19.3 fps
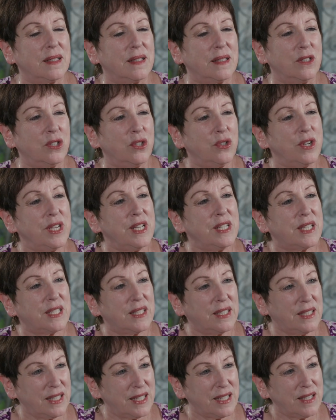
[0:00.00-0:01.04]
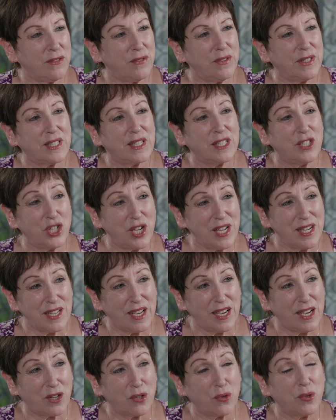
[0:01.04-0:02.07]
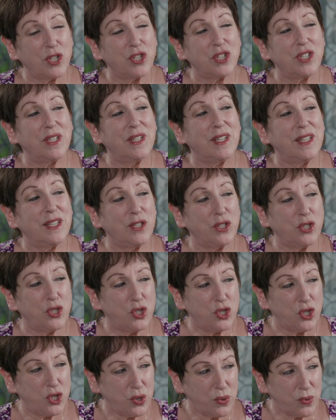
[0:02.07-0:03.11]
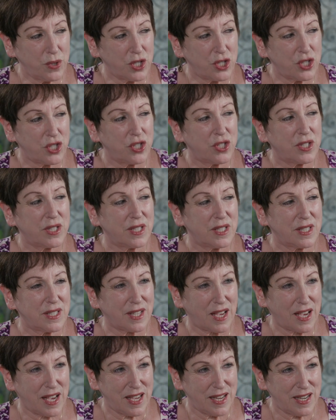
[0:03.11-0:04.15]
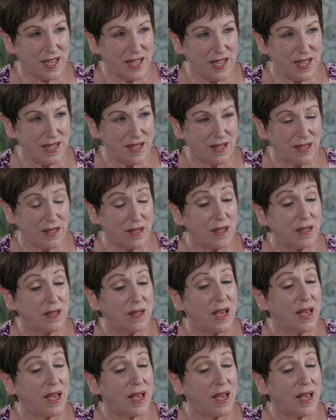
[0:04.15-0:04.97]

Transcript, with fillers: Learning to live as a Gentile Christian in a Jewish society mm-hmm.